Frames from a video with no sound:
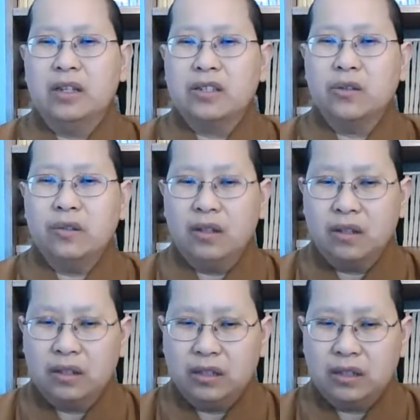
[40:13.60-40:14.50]
So
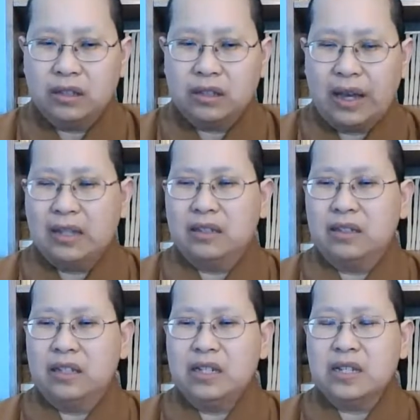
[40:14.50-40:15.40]

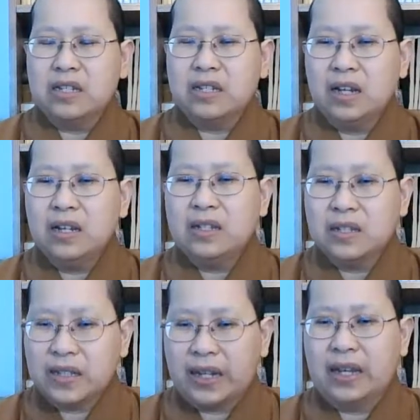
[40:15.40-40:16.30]
this is the
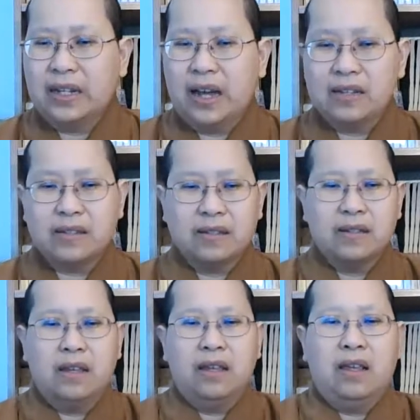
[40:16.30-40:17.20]
second
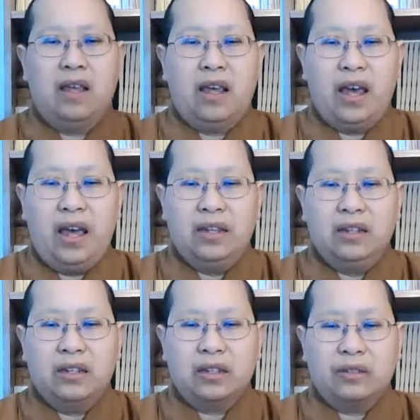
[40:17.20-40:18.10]
class.
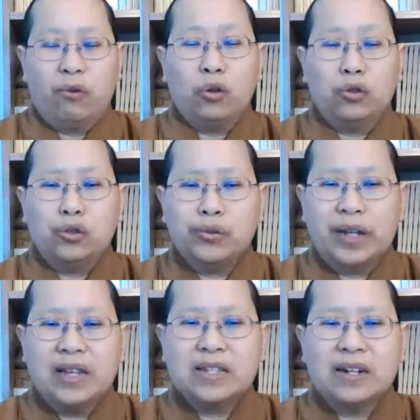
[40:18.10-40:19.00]
And for
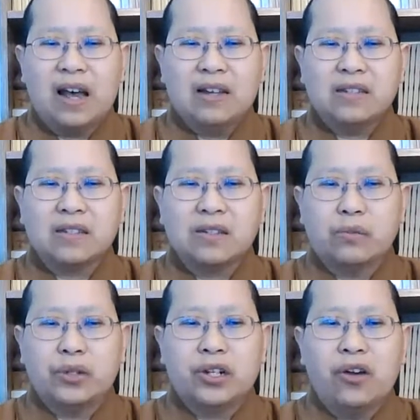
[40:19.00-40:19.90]
today's
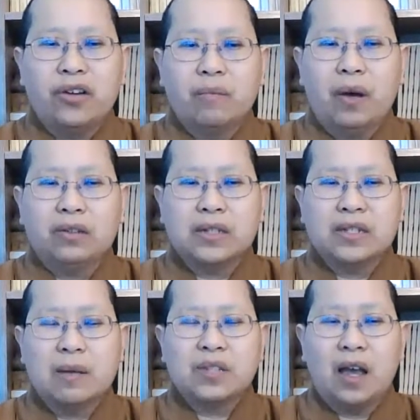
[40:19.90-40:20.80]
class, we talk
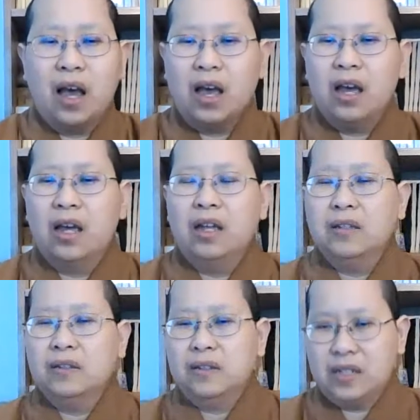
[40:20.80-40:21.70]
about the steps are
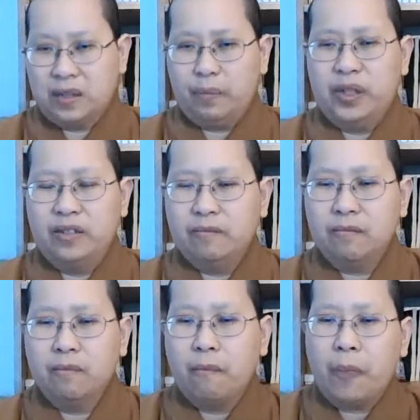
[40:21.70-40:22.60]
discipline.